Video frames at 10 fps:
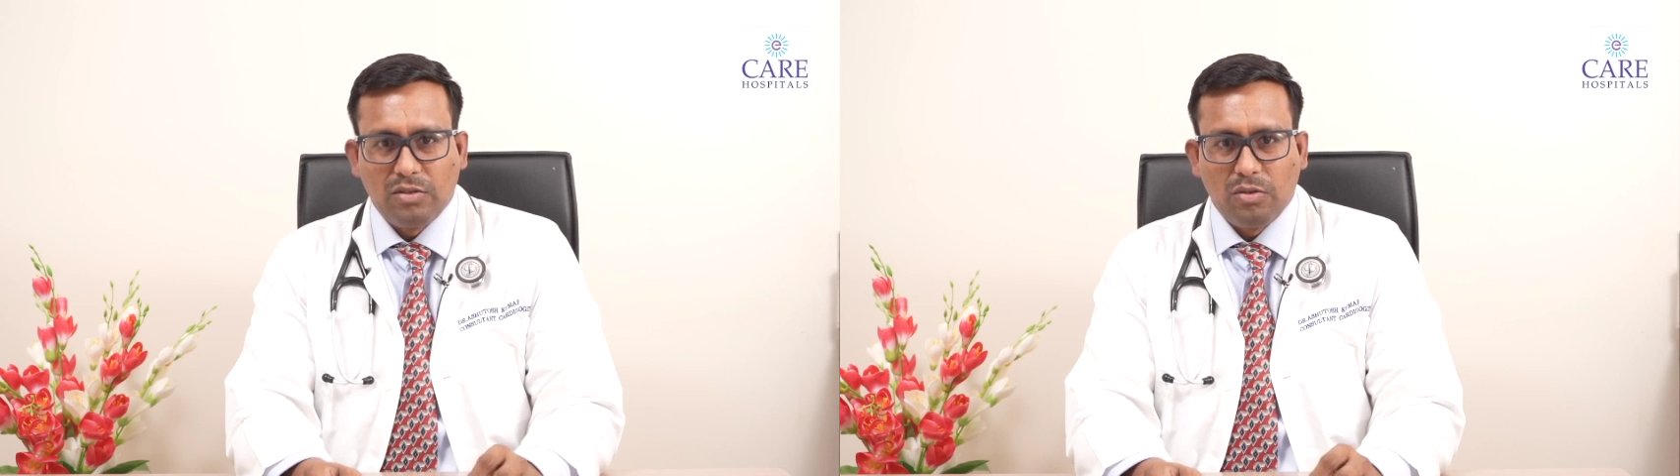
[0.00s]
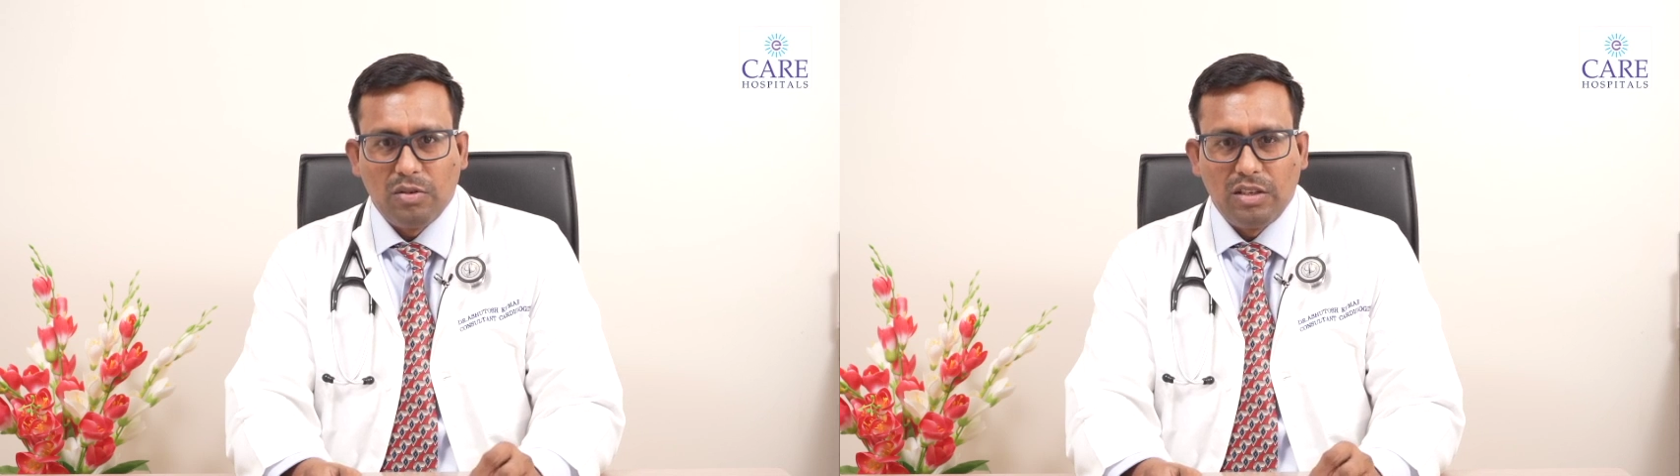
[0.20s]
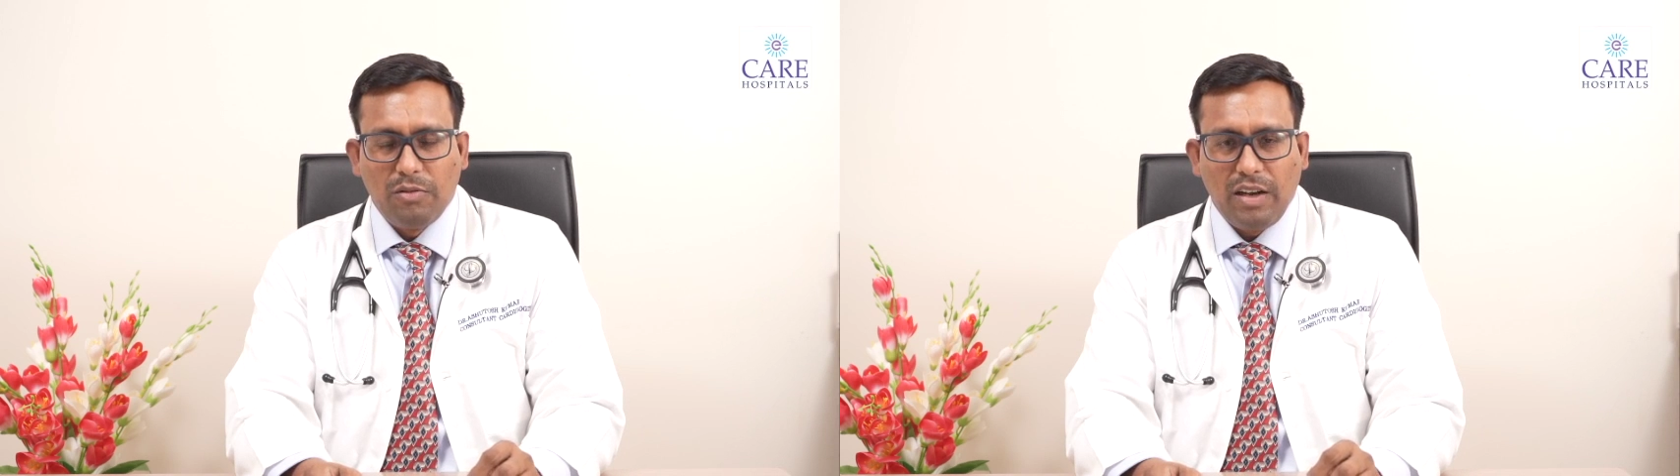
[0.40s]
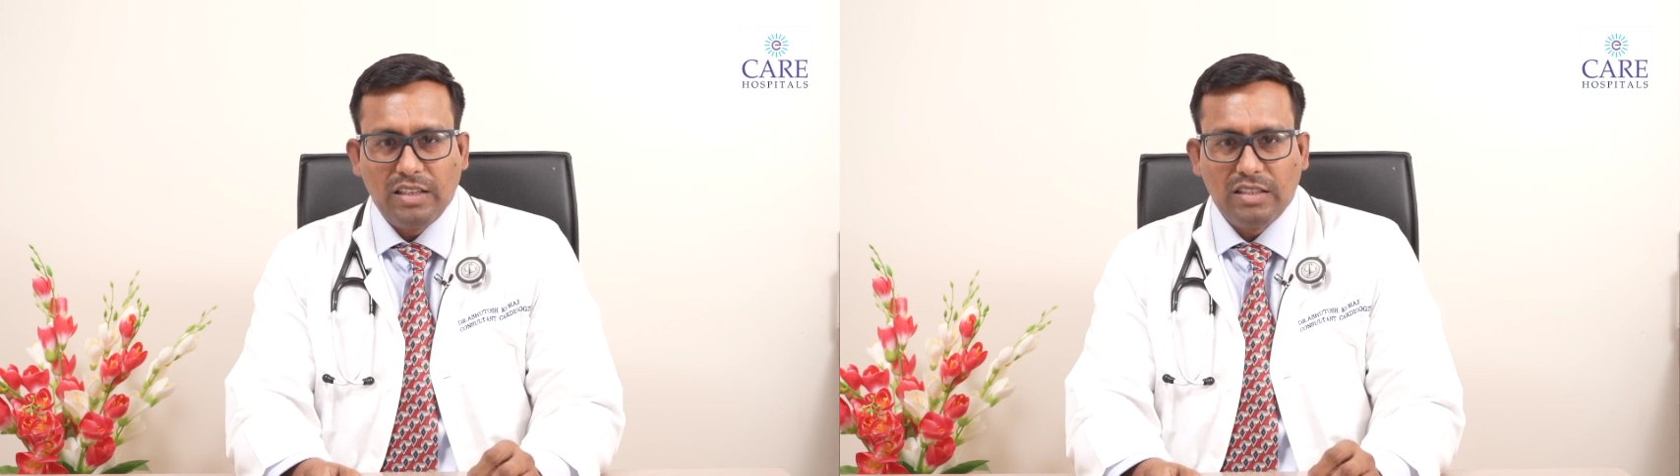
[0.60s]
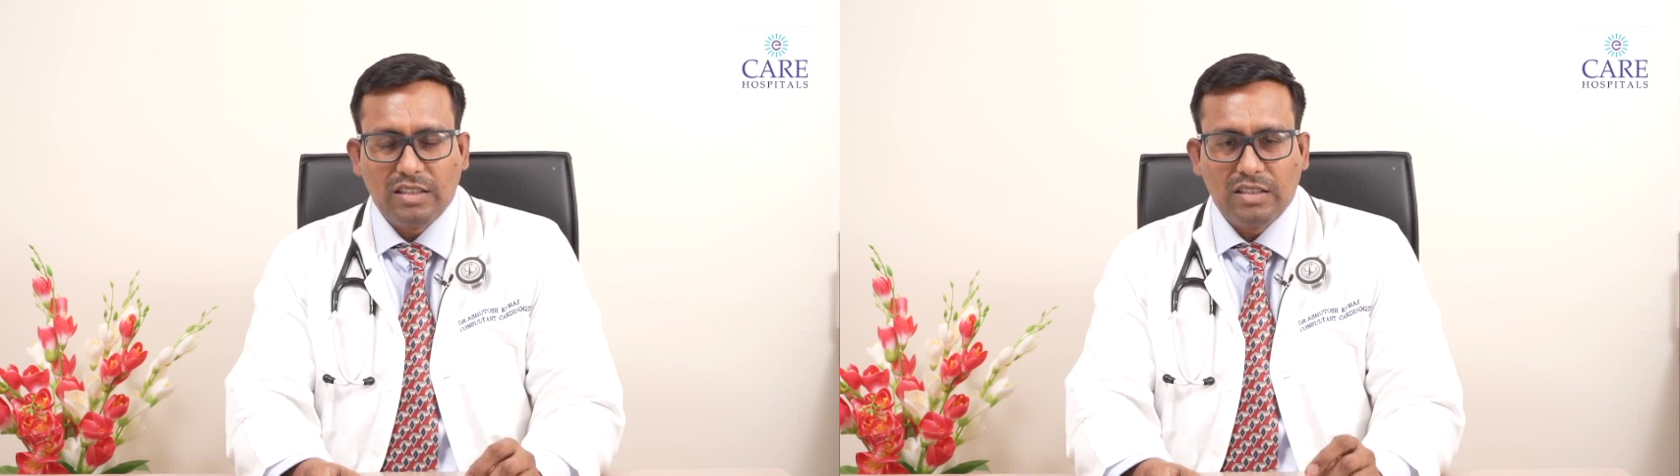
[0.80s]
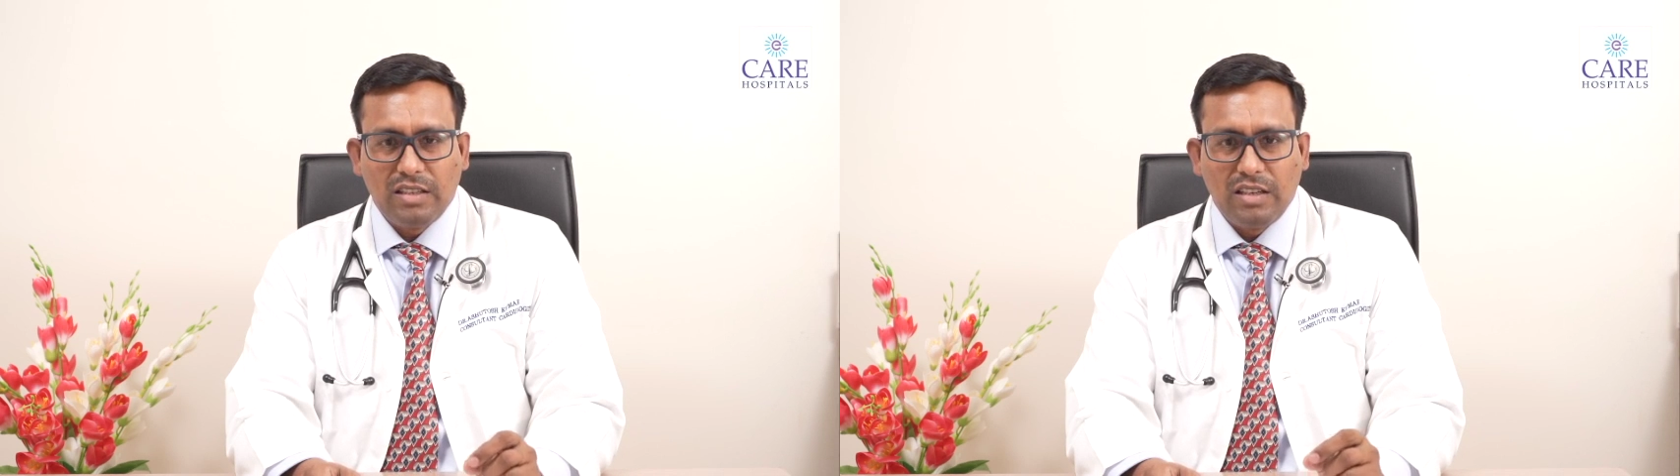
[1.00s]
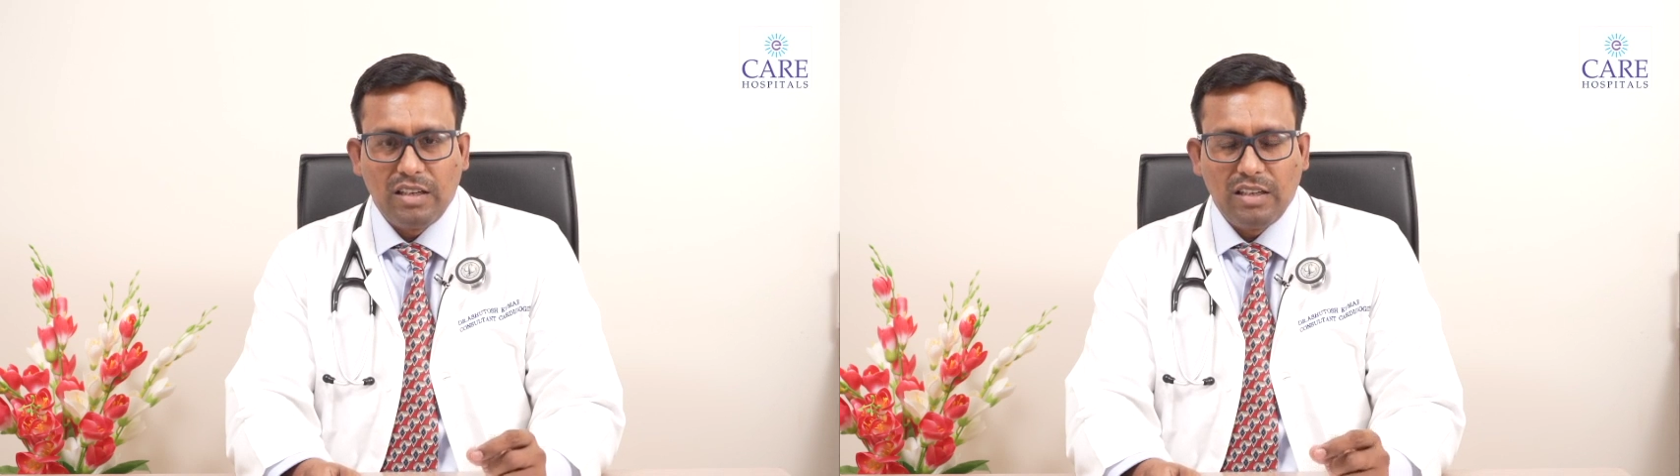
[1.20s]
So device uh,